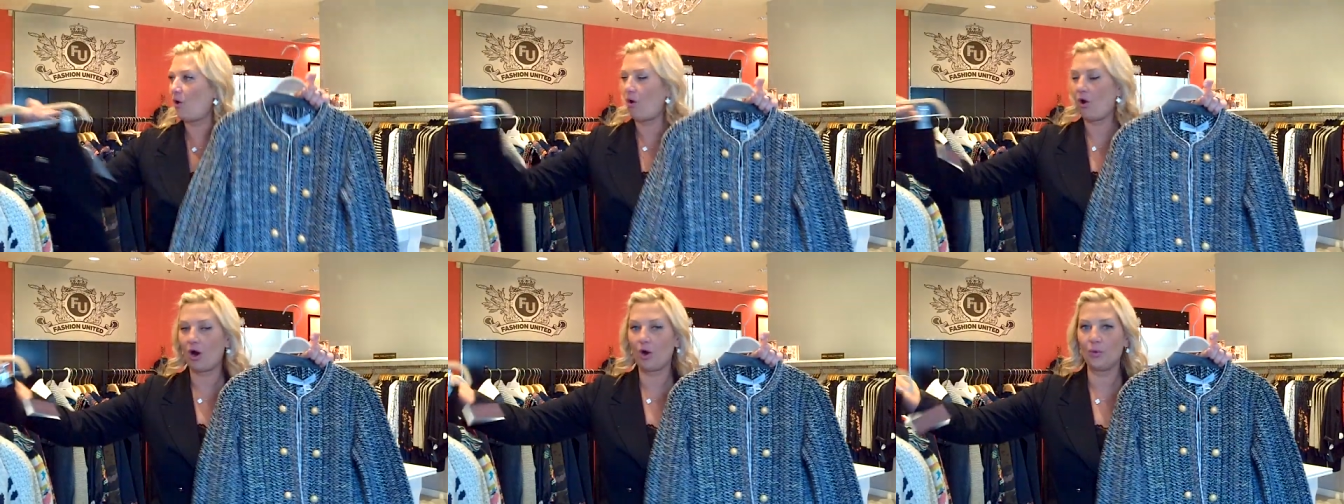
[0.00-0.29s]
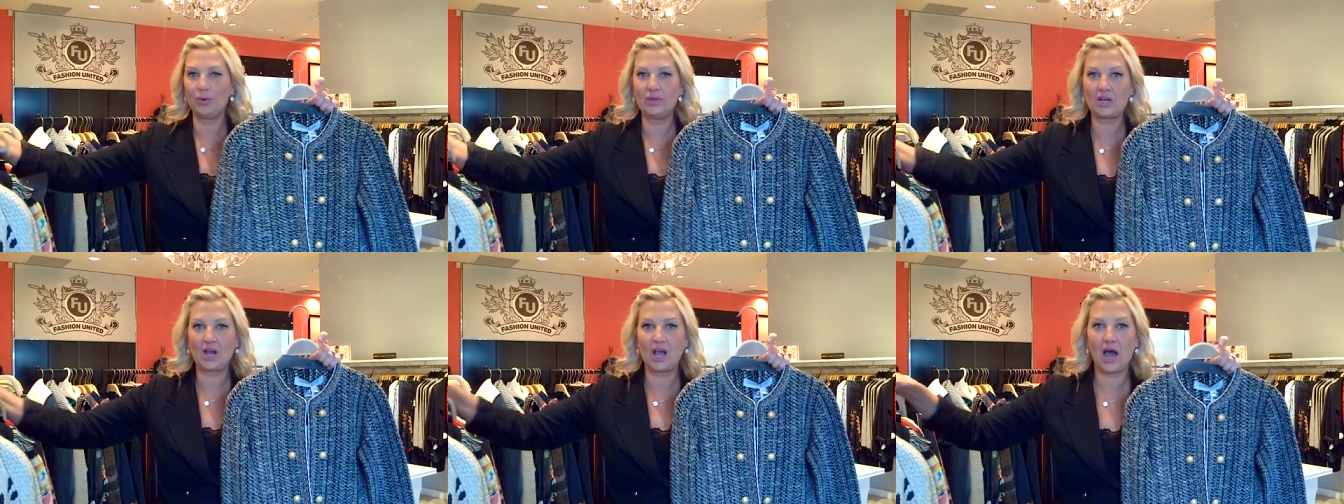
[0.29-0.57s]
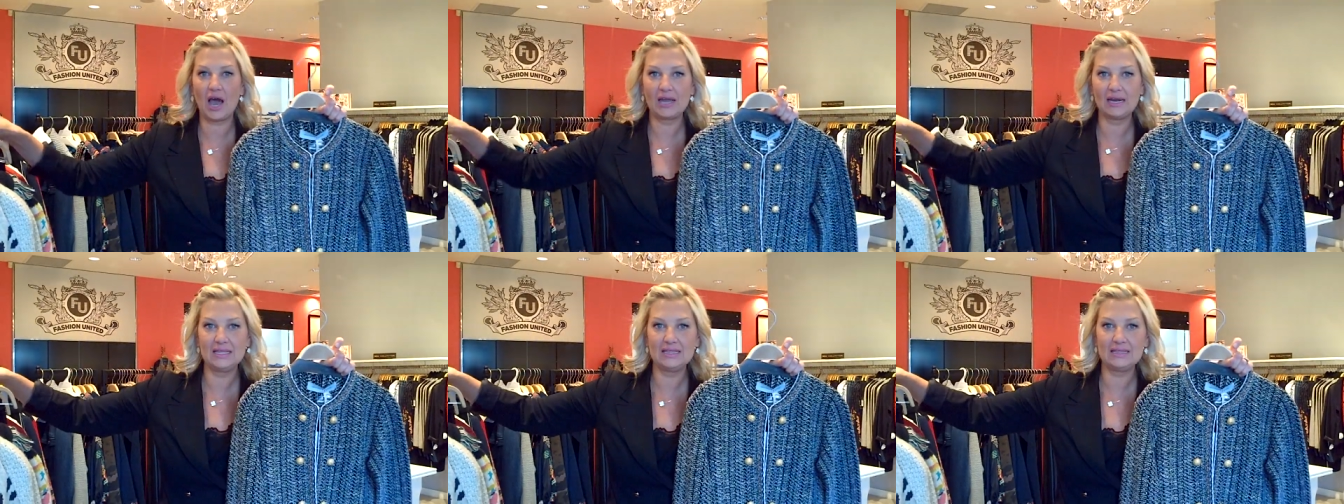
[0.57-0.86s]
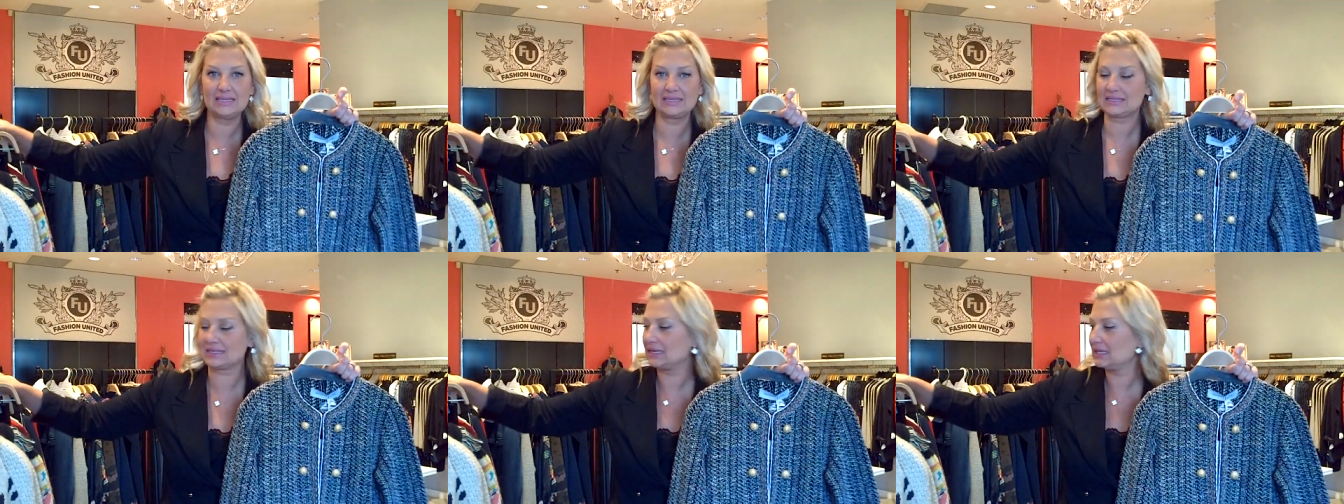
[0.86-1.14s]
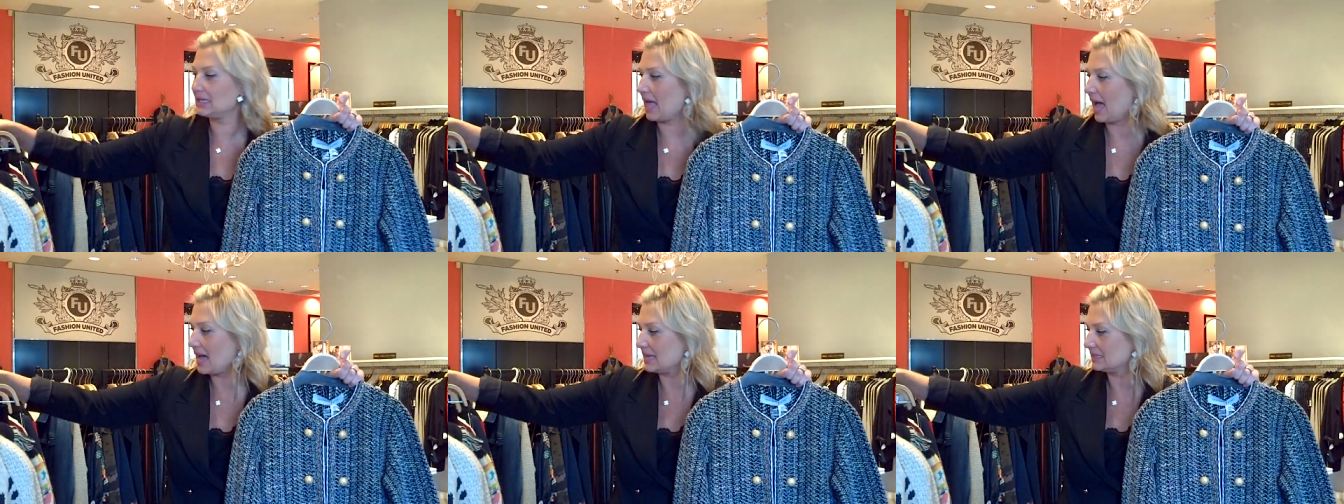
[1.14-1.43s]
Or we got in this
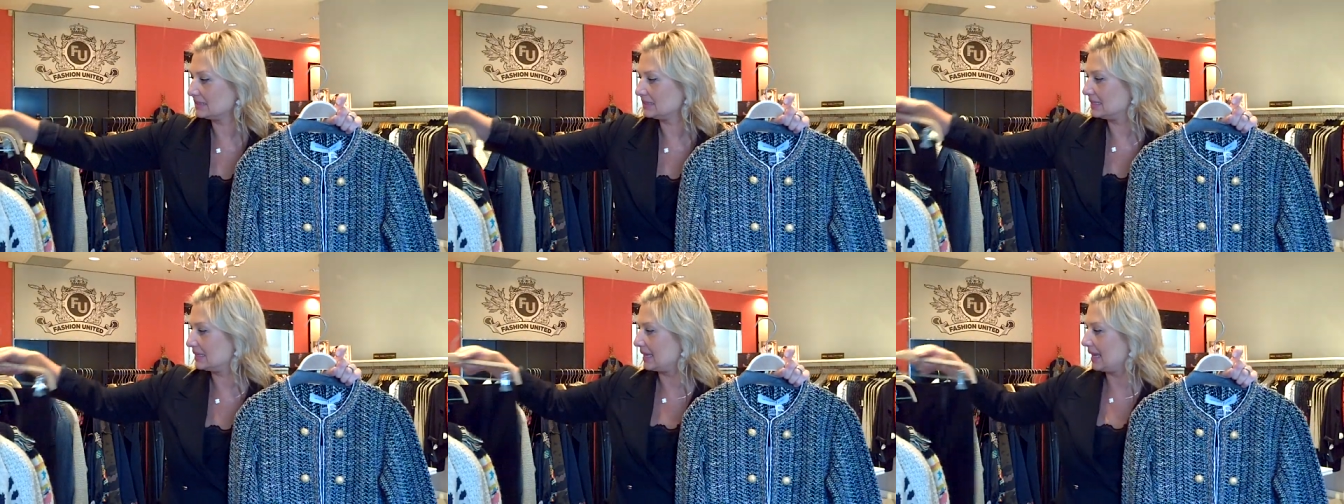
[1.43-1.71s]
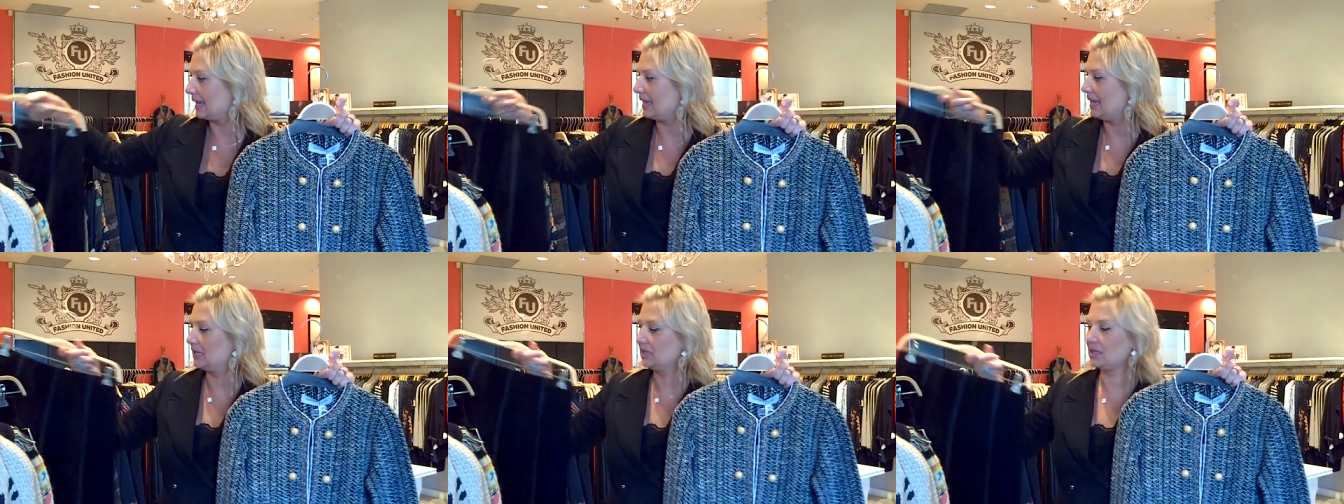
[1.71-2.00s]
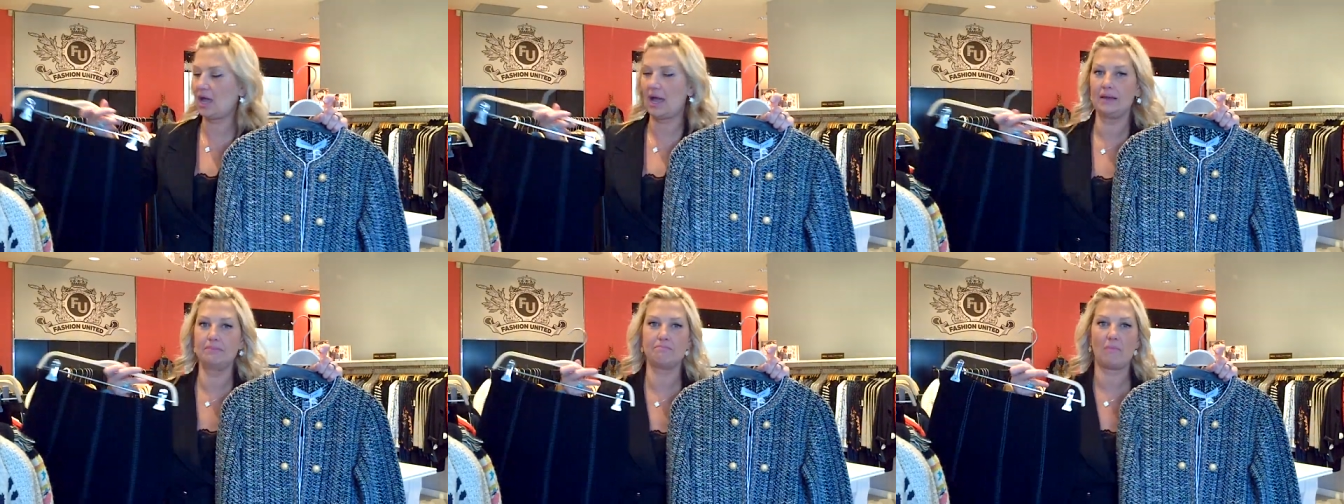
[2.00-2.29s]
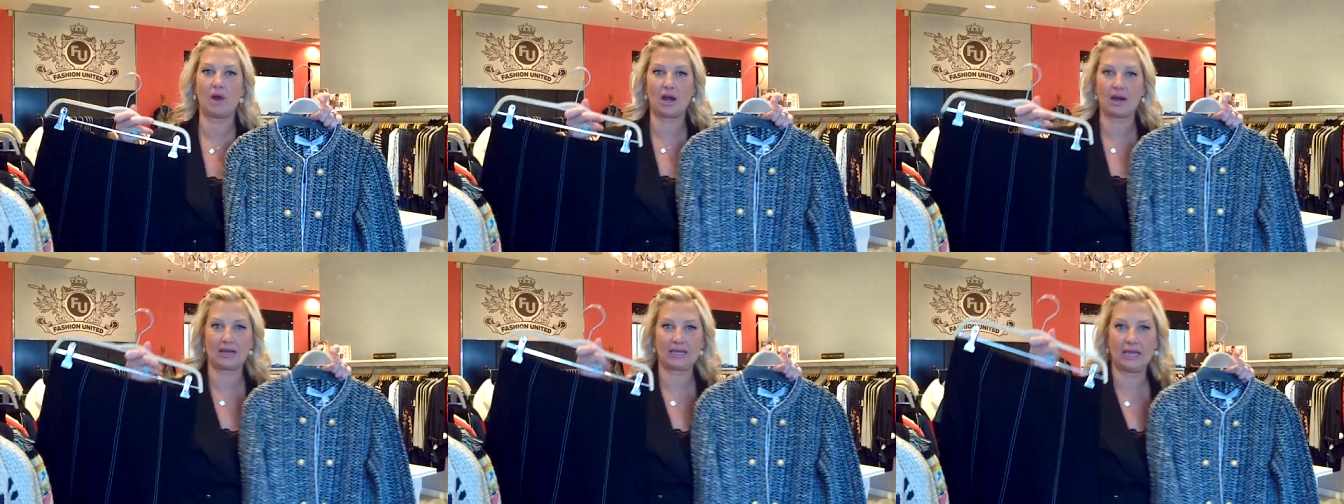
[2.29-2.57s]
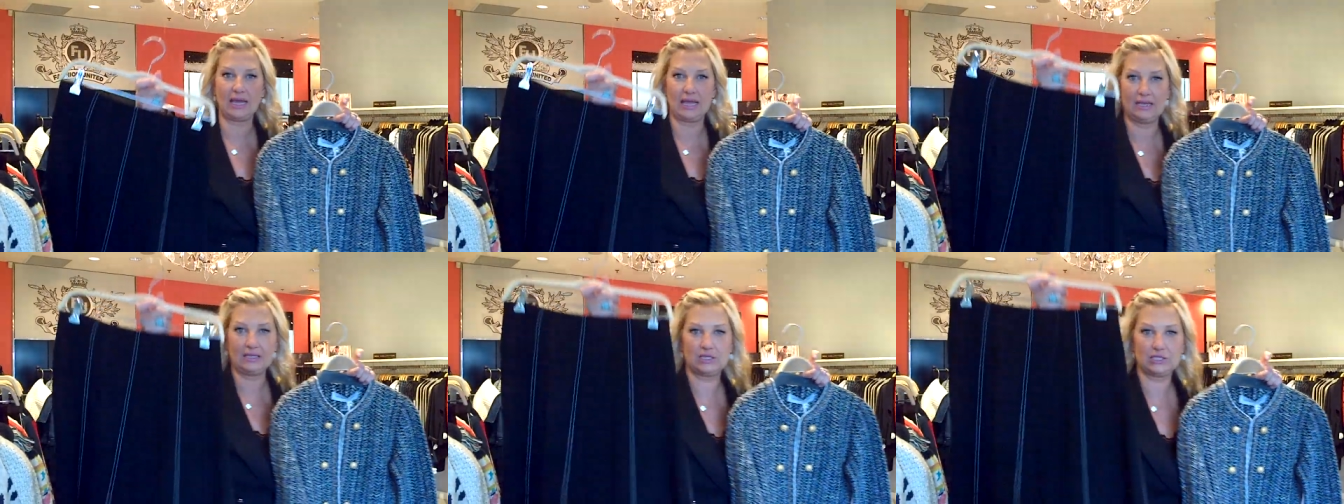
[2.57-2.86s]
classic A-line Marc
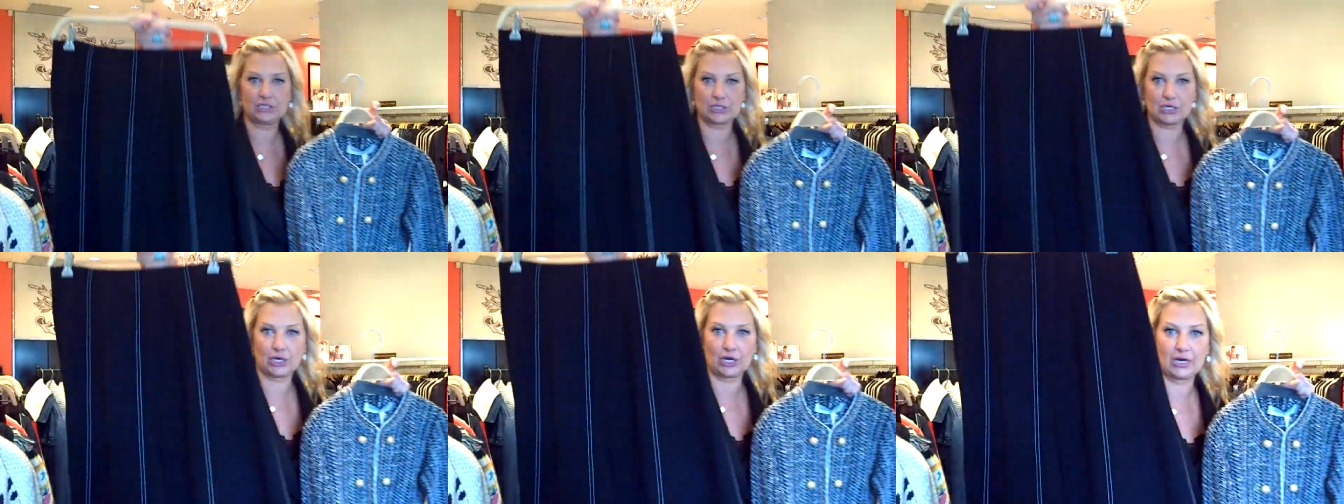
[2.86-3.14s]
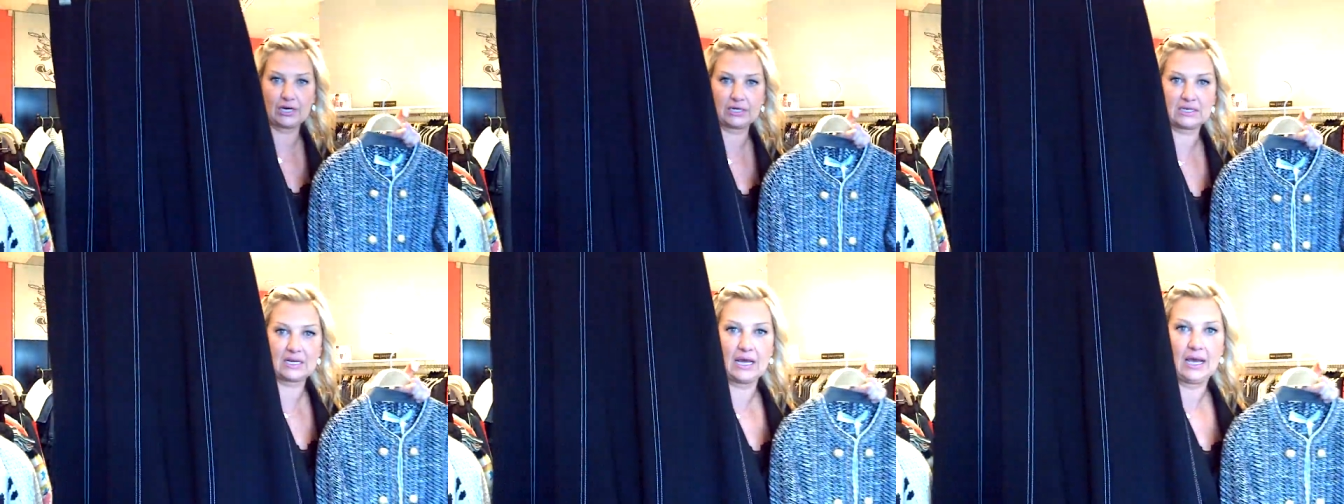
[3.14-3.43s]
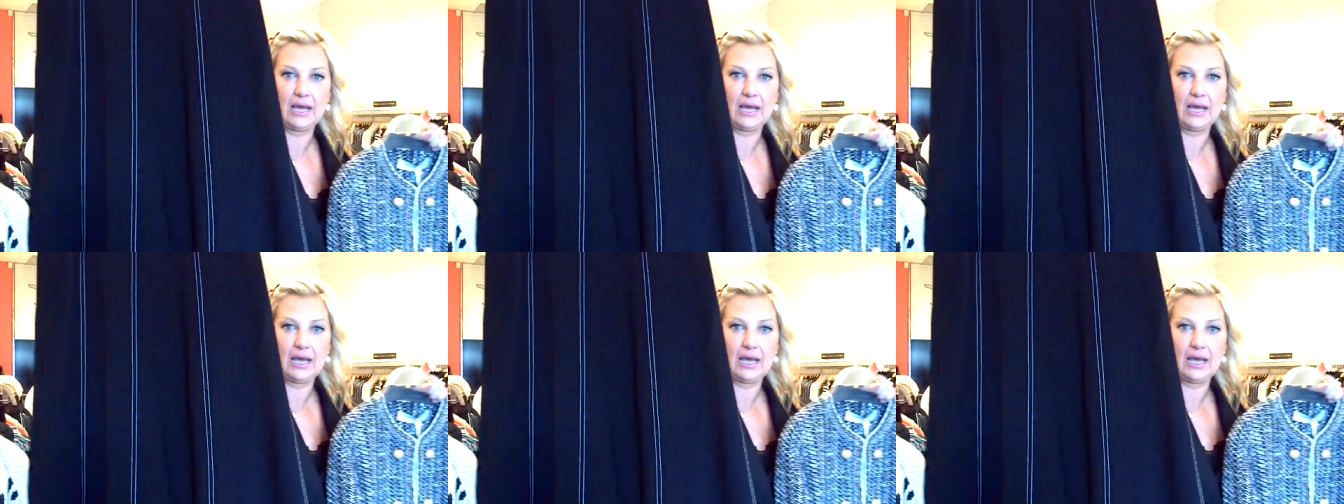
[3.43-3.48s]
Cain skirt,